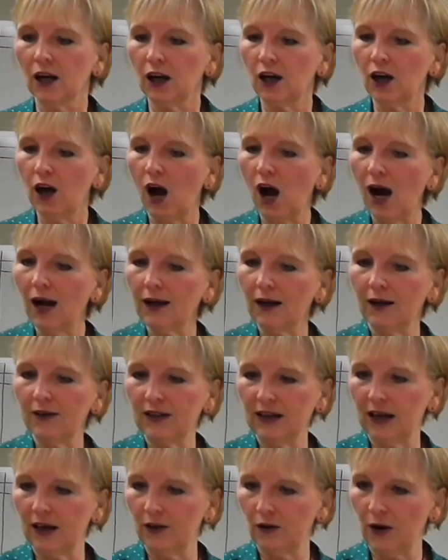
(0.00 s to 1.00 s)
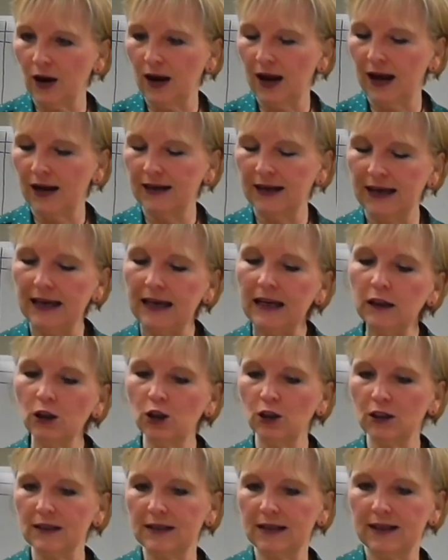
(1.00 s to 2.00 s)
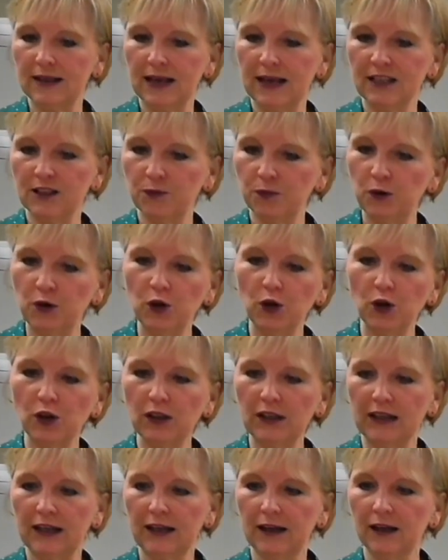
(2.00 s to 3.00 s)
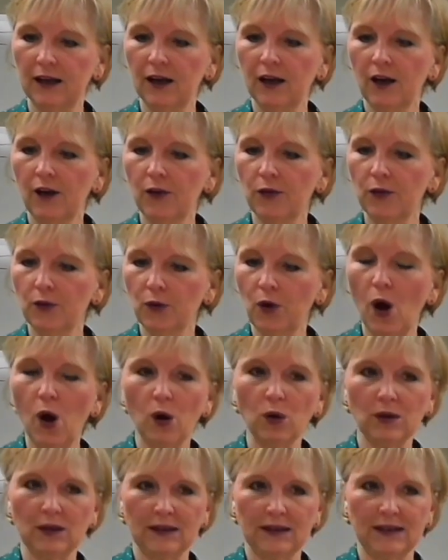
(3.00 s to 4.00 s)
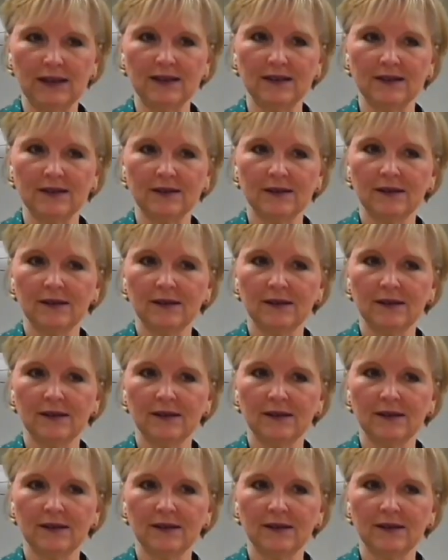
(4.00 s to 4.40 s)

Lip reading: God, on the other hand, he looks at things purely through holiness,